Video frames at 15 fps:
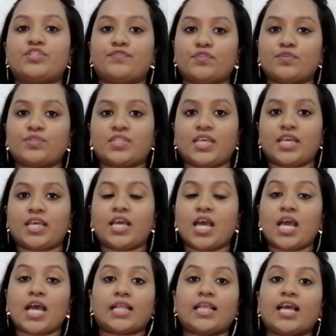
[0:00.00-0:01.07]
if you see,
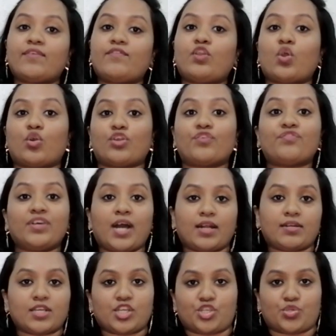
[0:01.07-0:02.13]
they have a lot of
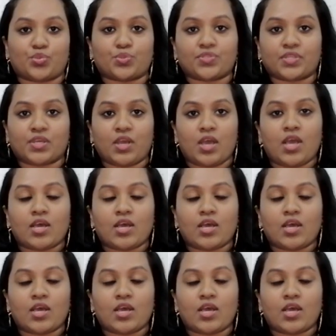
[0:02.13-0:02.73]
gut issues.